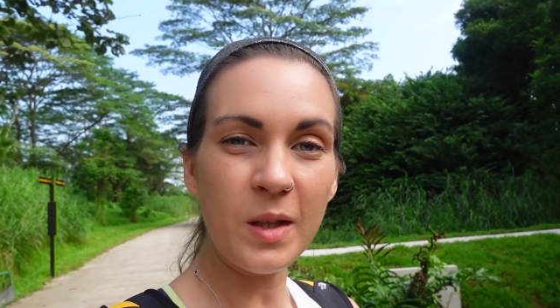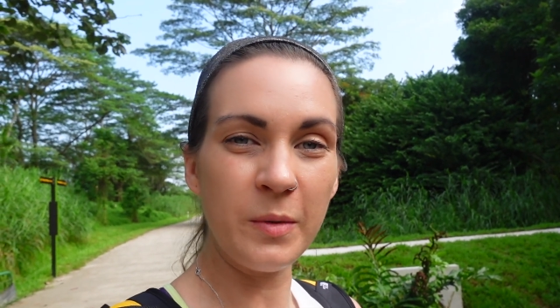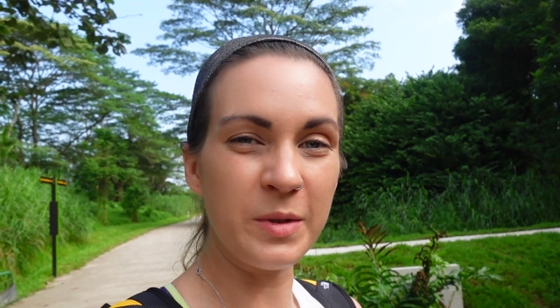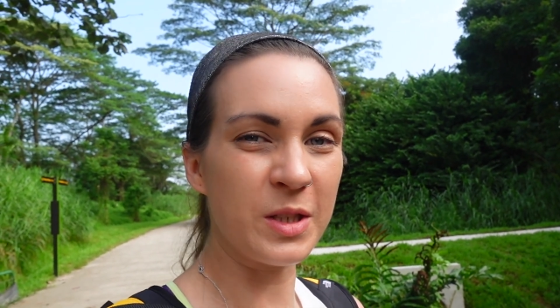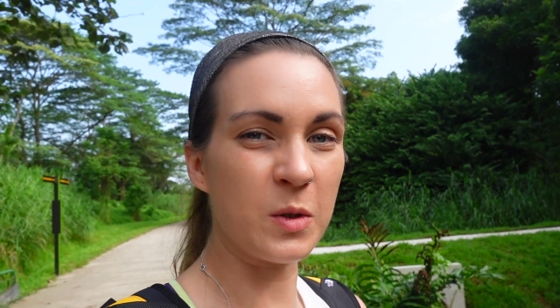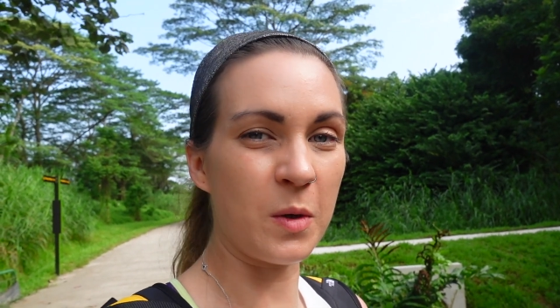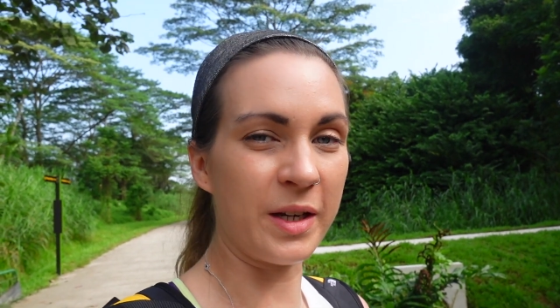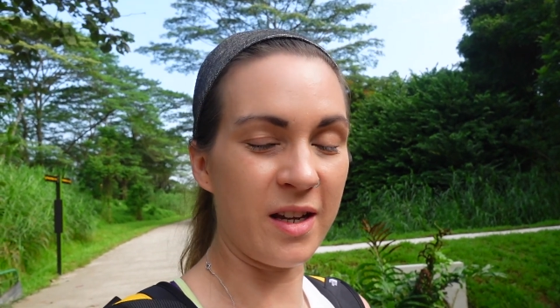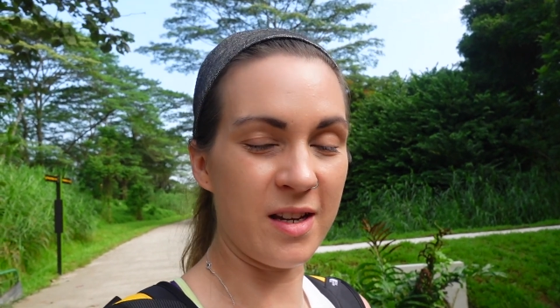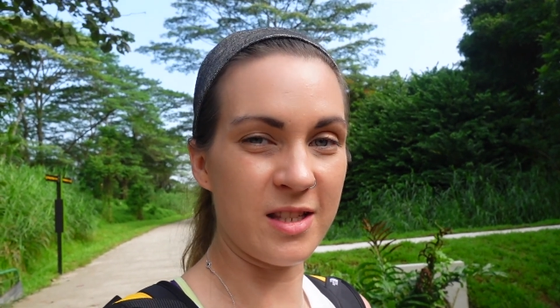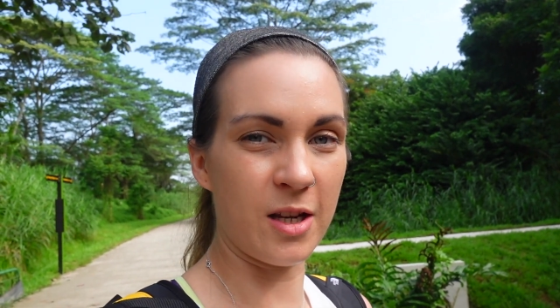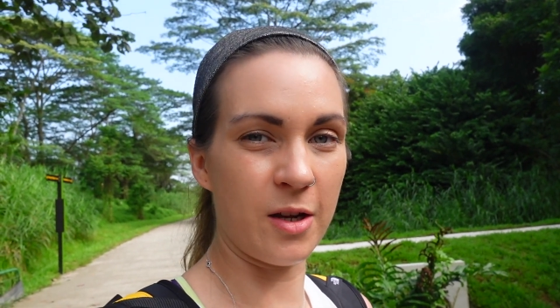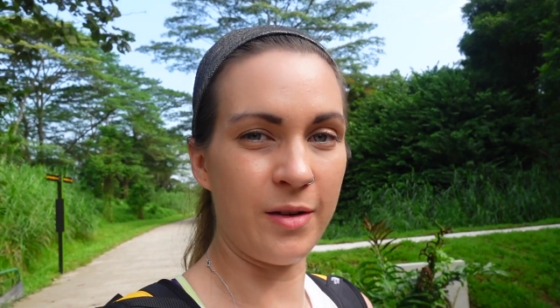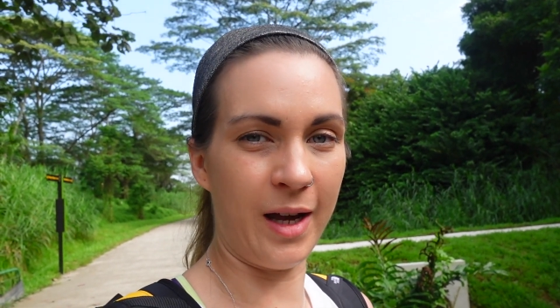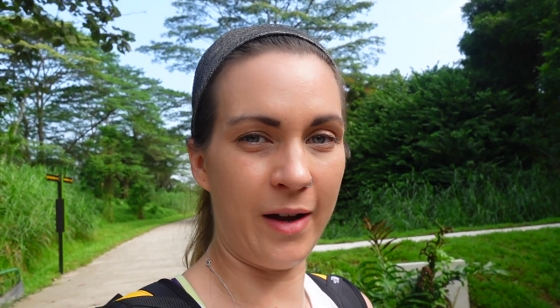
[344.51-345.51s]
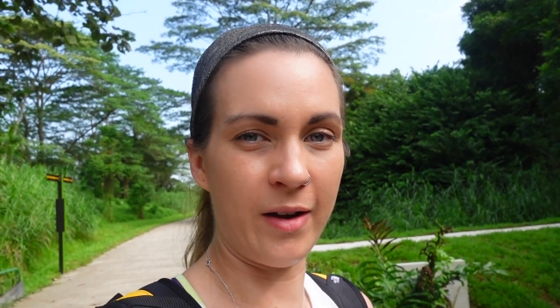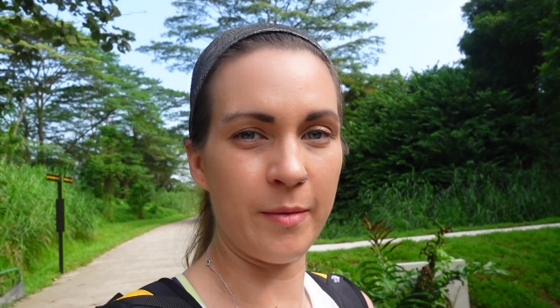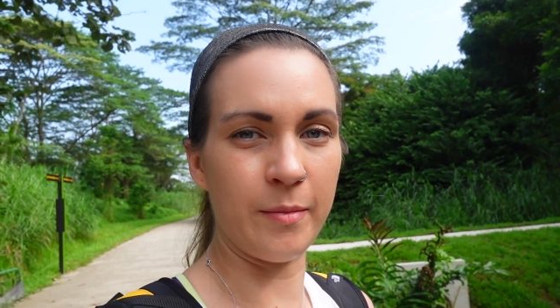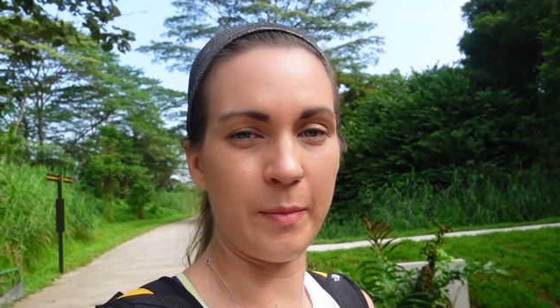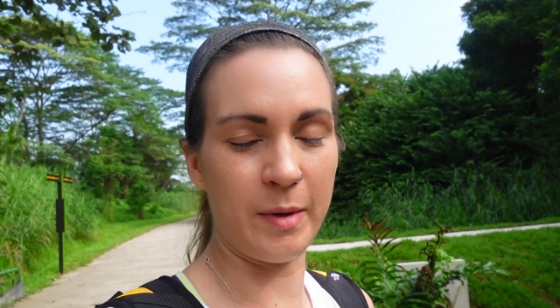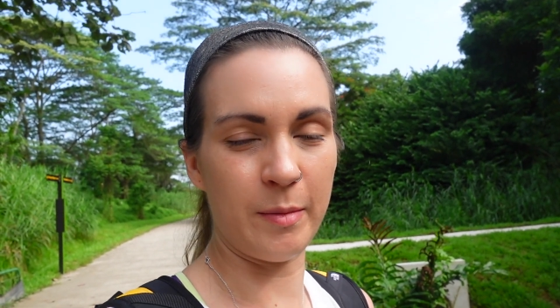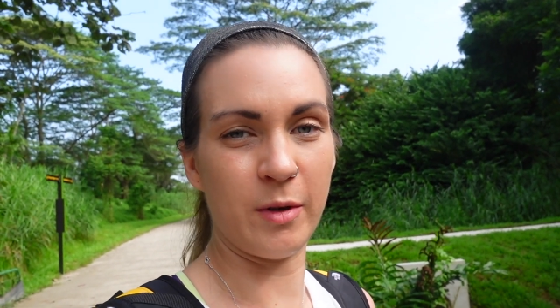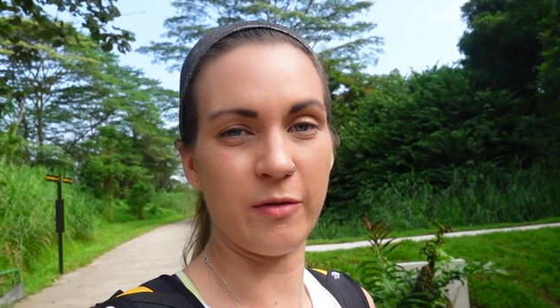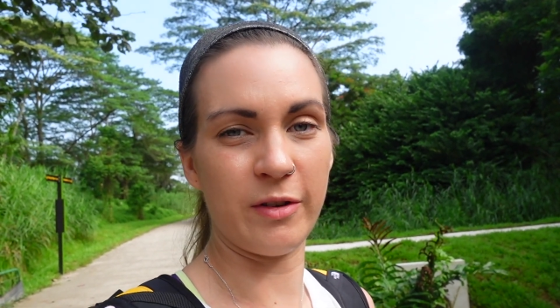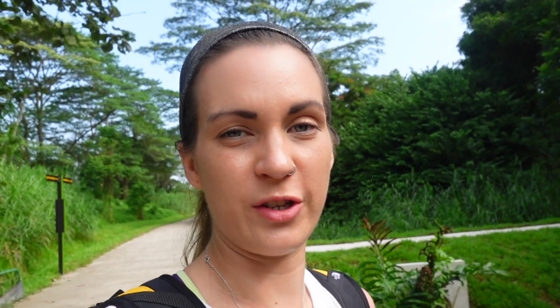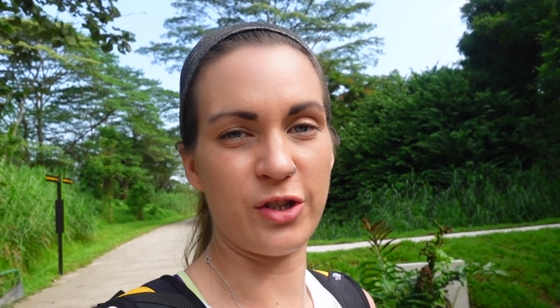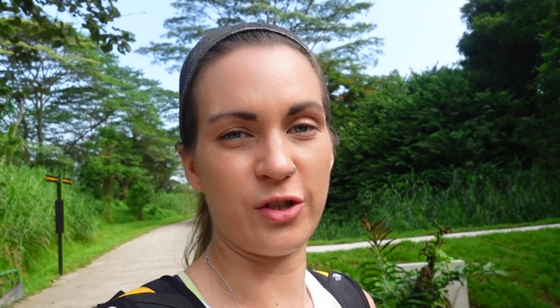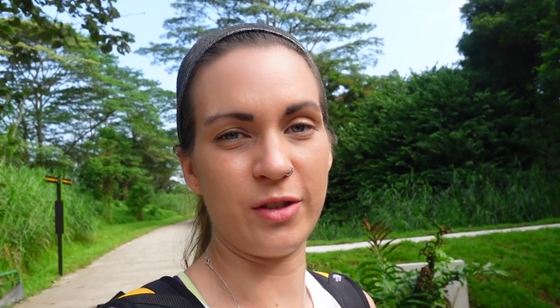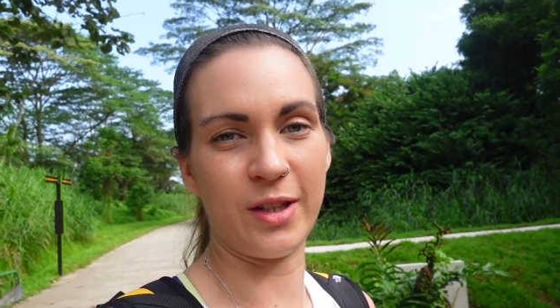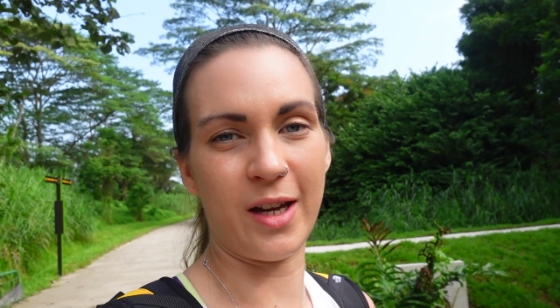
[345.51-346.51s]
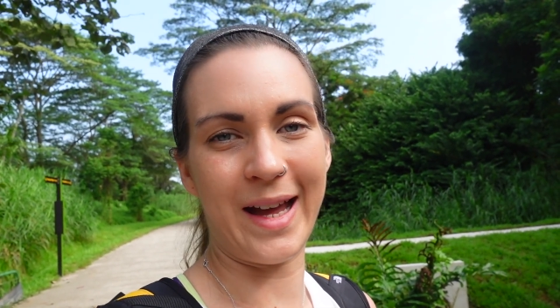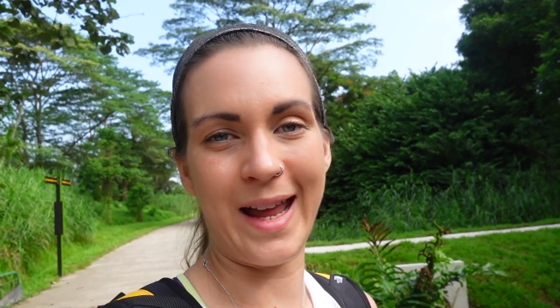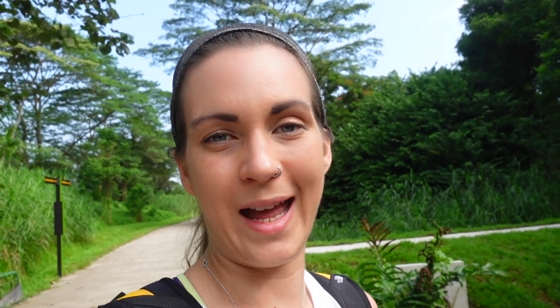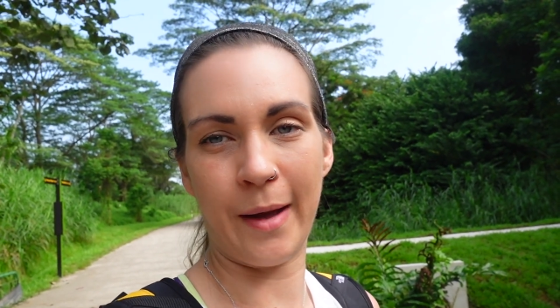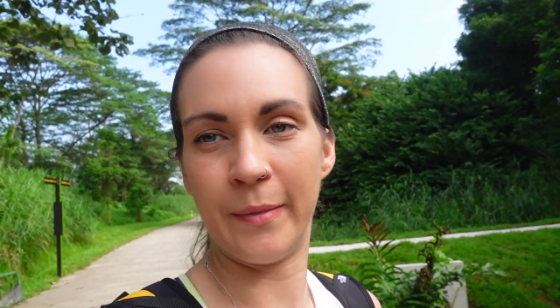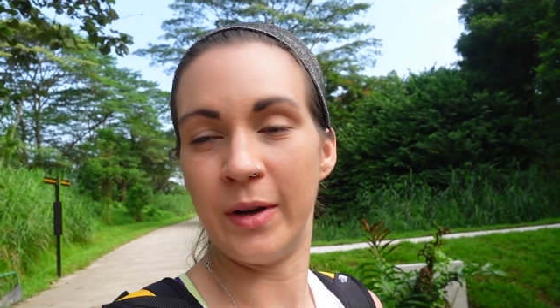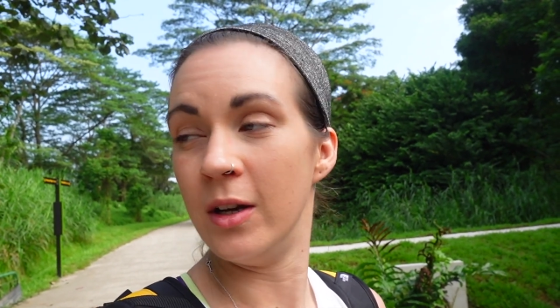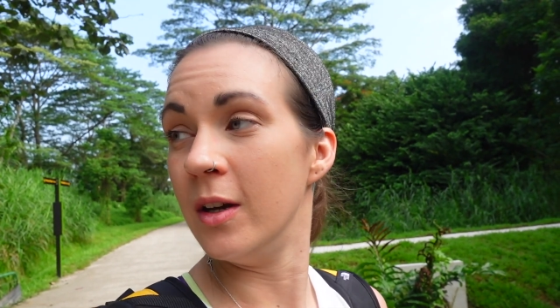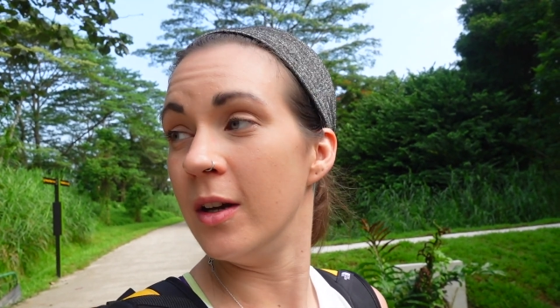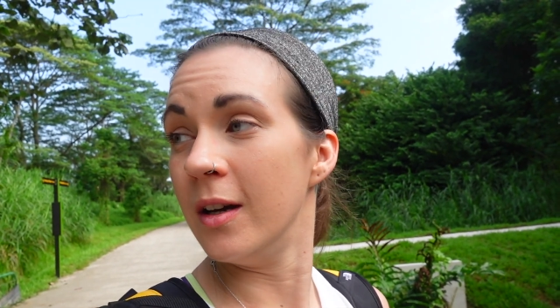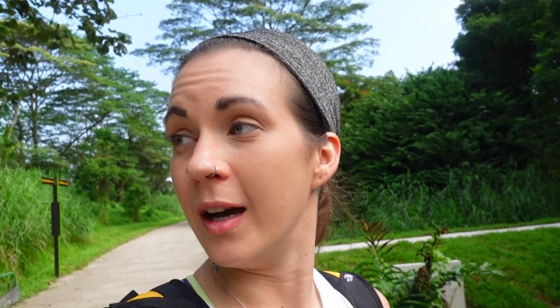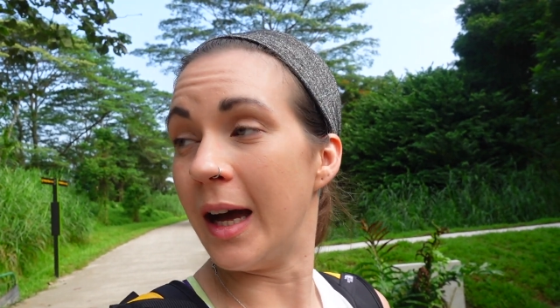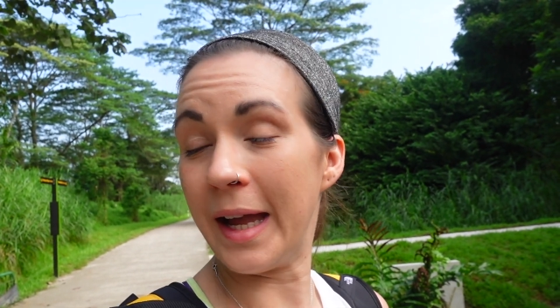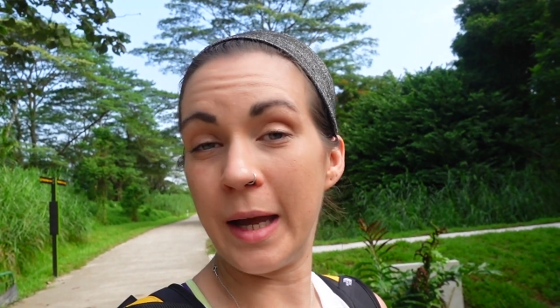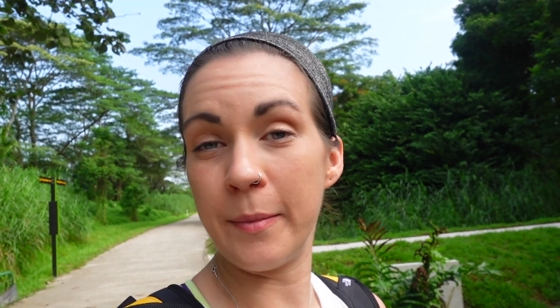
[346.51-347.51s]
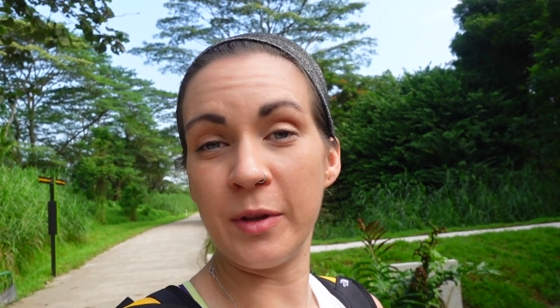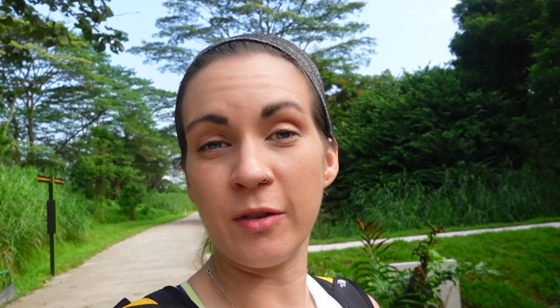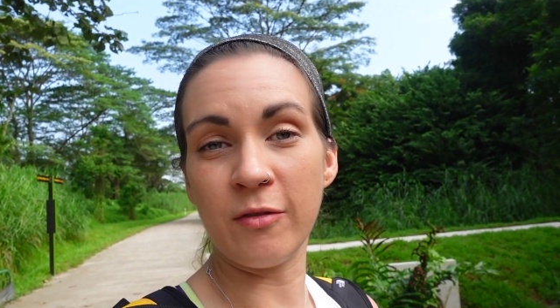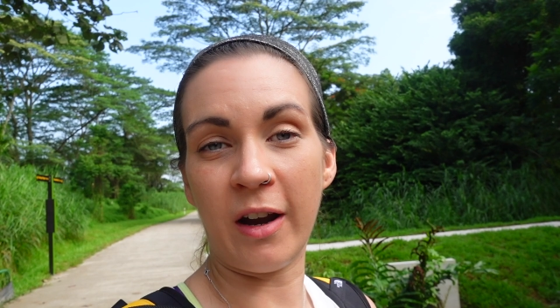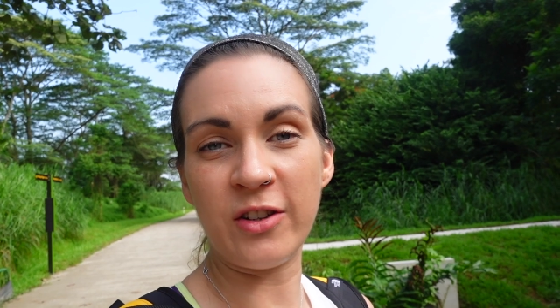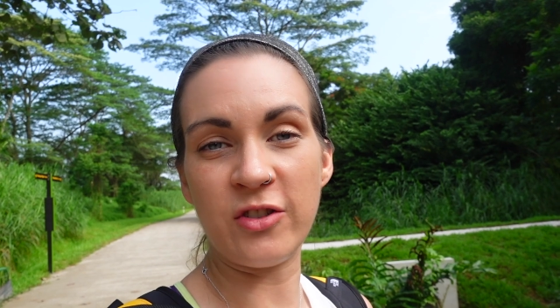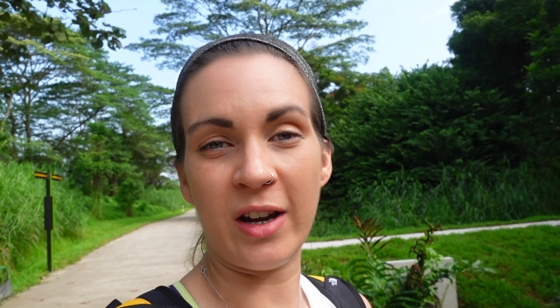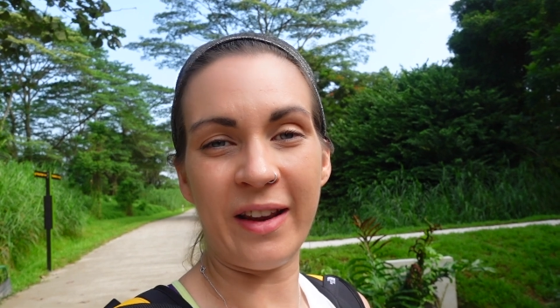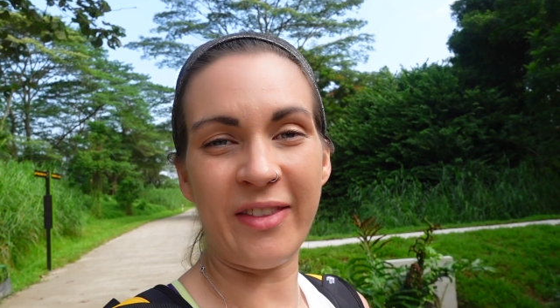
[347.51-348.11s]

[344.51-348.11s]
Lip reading: which is quite nice. So now I'm a bit more reassured that I am on the right trail.